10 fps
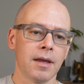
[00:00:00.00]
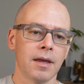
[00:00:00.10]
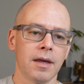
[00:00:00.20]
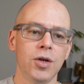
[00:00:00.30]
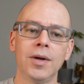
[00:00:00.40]

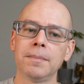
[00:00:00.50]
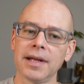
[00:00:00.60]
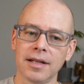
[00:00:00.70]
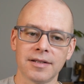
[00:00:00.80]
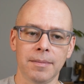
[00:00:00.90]
You can pick
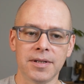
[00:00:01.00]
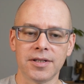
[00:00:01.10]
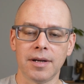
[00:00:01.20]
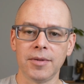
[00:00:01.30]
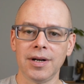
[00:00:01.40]
this up in
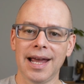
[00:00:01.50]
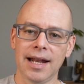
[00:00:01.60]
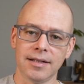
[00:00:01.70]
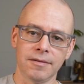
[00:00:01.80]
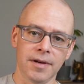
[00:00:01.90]
summer, and
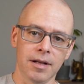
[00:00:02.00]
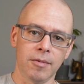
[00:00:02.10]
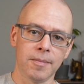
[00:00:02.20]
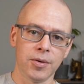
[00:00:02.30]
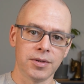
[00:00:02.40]
it's available
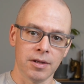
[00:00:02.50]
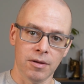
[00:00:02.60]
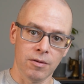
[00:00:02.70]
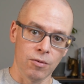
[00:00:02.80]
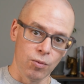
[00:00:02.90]
both
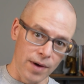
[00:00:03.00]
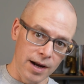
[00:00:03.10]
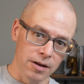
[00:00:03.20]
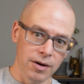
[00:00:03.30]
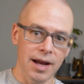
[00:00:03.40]
in the
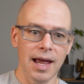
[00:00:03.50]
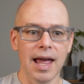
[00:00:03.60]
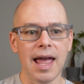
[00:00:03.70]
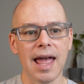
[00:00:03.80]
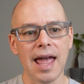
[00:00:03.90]
regular
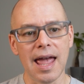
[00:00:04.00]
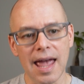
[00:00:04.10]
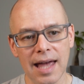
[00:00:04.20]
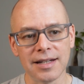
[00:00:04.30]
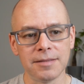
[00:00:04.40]

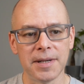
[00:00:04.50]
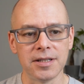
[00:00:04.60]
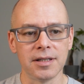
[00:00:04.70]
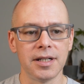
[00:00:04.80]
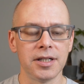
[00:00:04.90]
and a
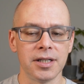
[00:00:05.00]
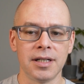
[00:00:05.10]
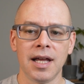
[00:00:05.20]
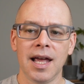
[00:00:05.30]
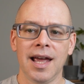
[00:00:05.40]
special edition.
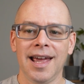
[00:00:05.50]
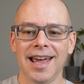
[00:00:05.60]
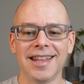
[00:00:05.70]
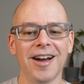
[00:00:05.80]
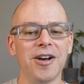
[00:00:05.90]

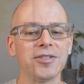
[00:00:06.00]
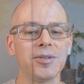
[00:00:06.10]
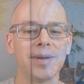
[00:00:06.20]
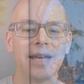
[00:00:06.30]
And they also gave